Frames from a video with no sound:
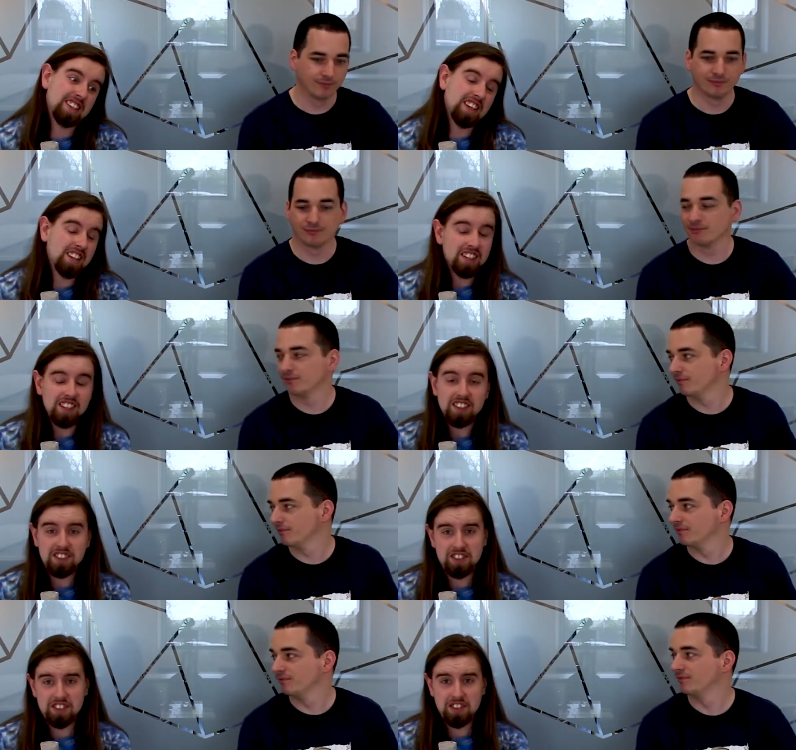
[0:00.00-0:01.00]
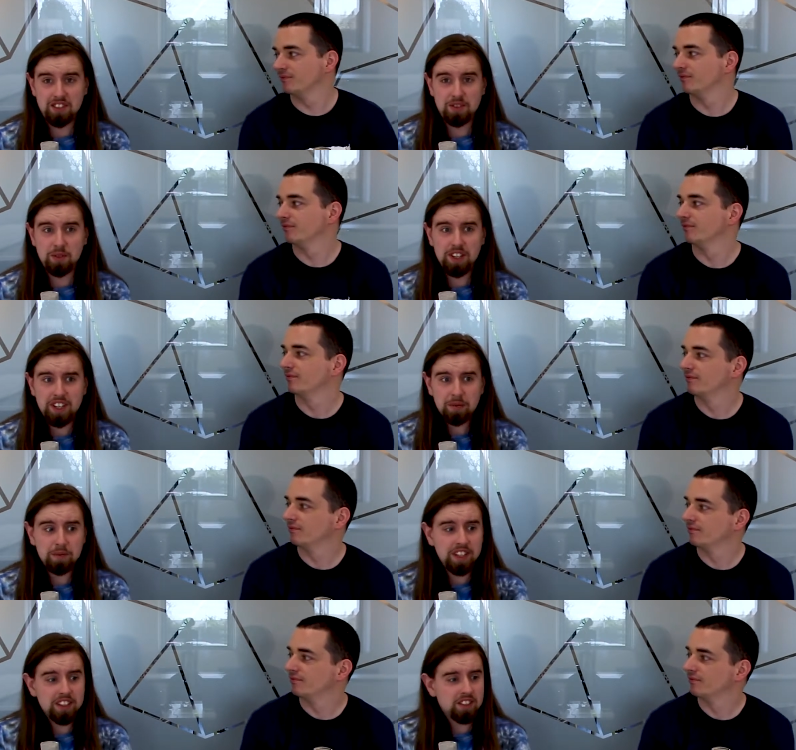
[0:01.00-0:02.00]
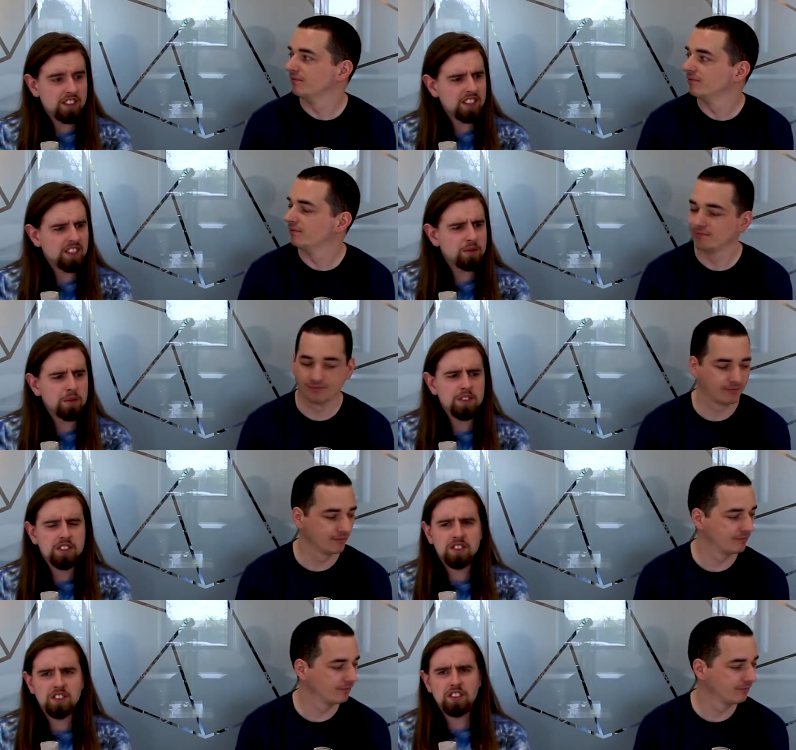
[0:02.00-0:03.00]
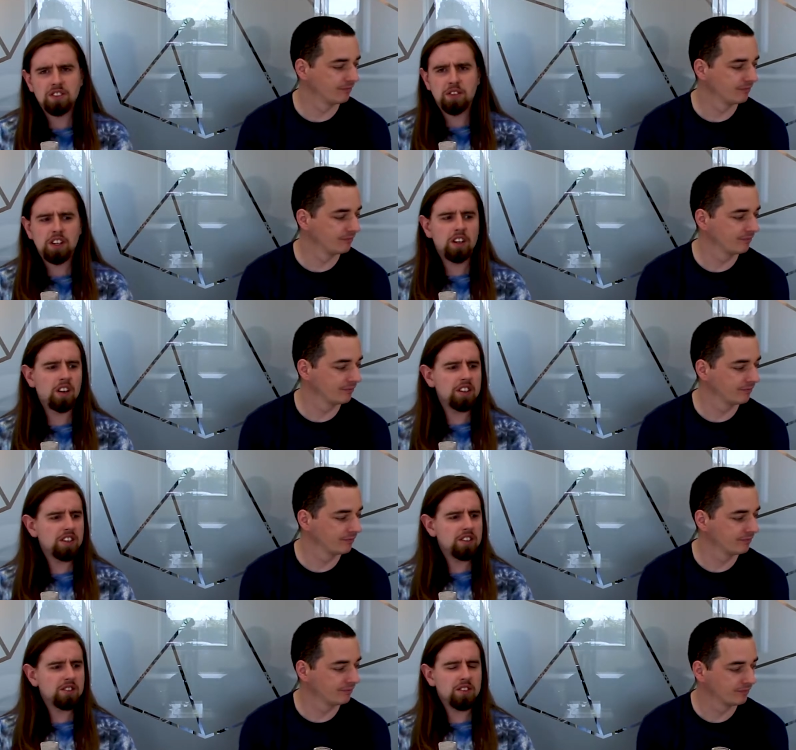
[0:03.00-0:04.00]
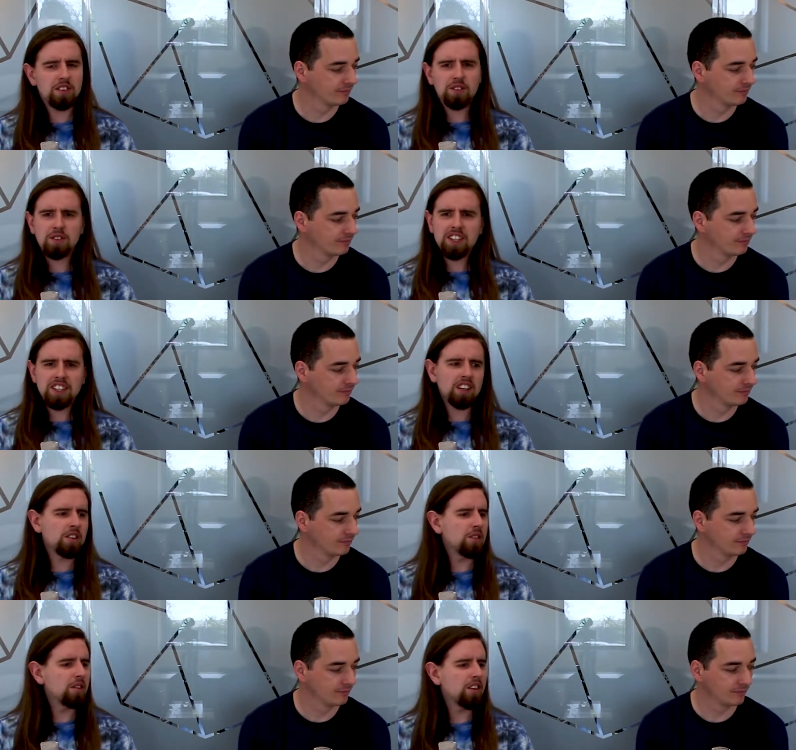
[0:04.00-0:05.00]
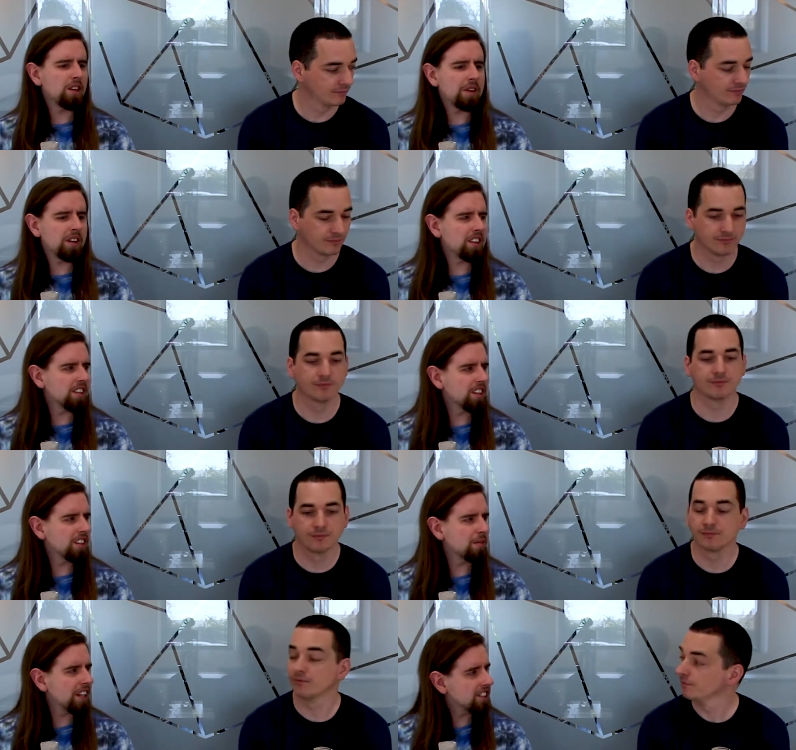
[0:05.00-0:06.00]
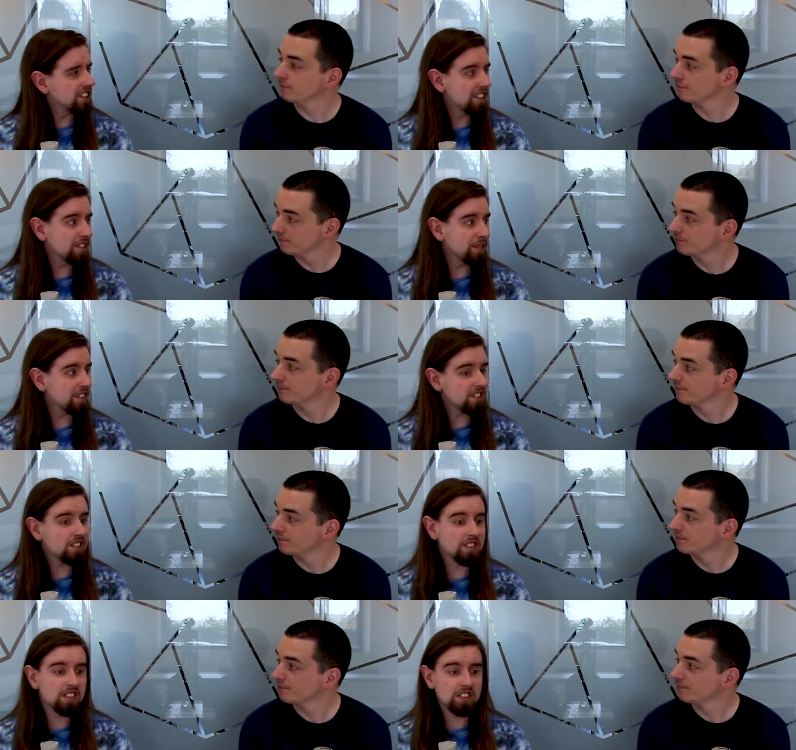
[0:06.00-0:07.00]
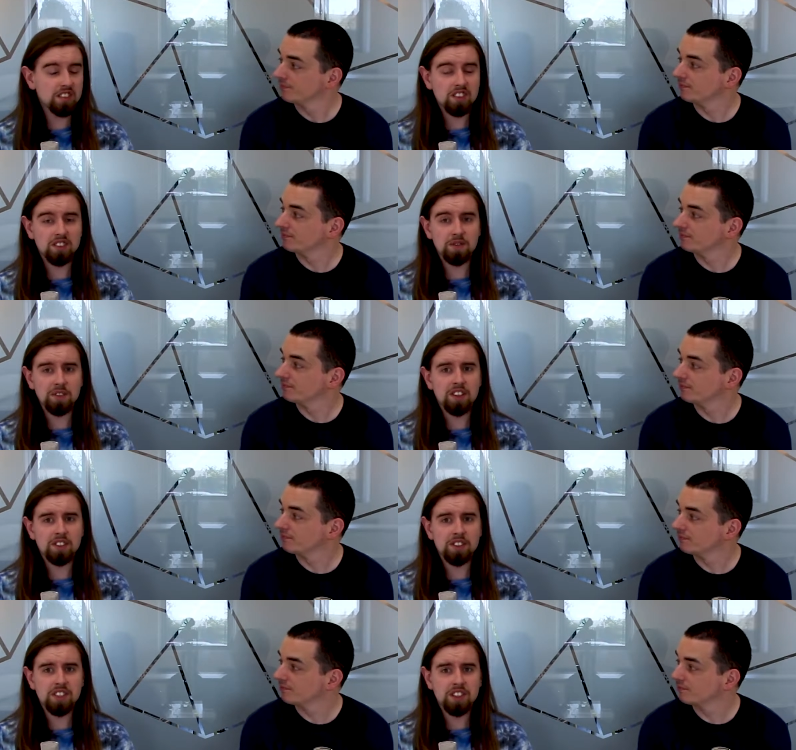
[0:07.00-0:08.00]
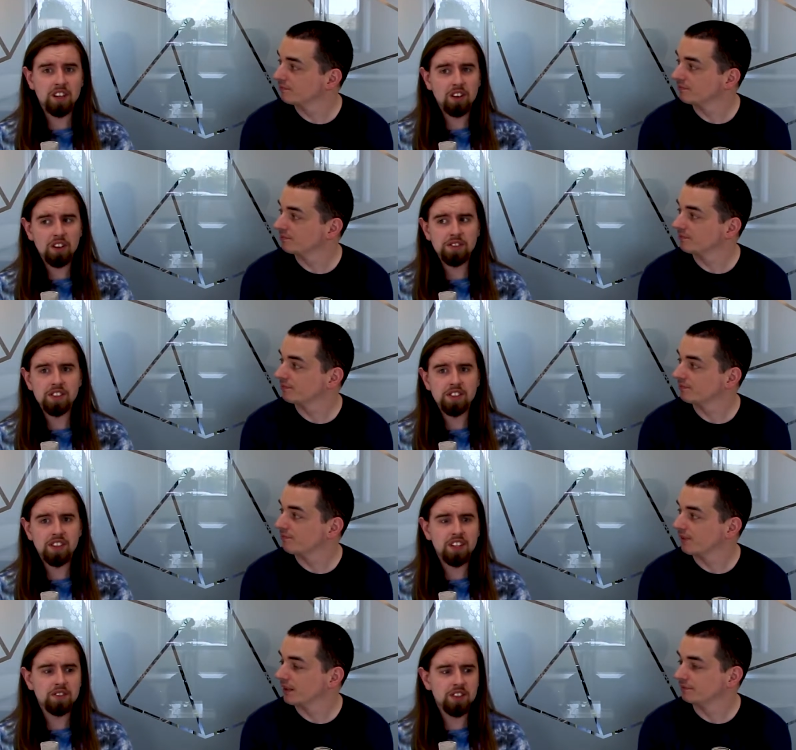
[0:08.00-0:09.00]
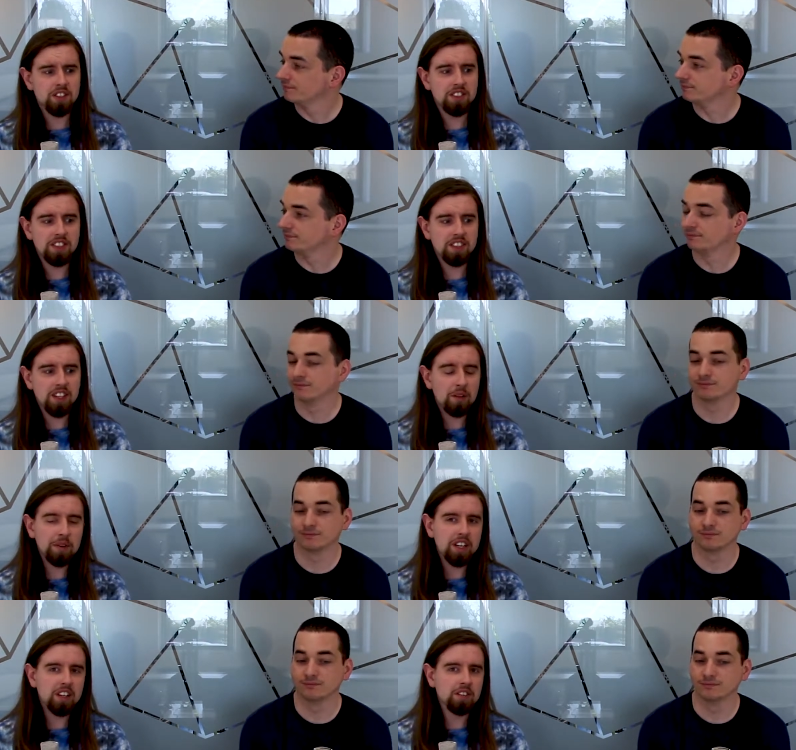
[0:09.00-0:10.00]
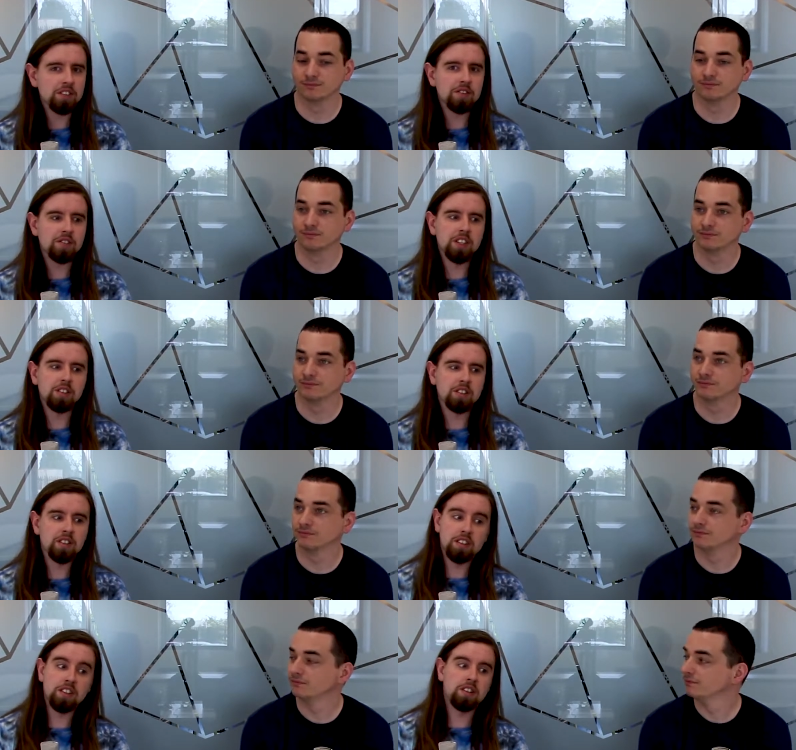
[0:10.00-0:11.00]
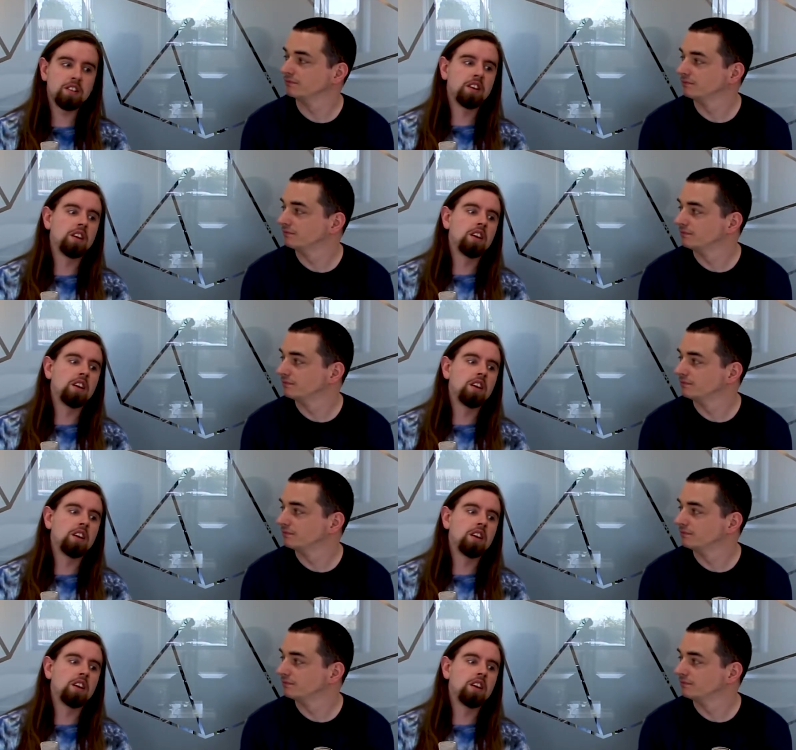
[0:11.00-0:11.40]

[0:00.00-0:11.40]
Speaker 1: and it's quite a big thing at the moment. It's it's quite a lot on the news, although I didn't know a whole lot about it until you mentioned it to me. So it's not something I've seen that often, and I've not seen that many YouTube videos on either.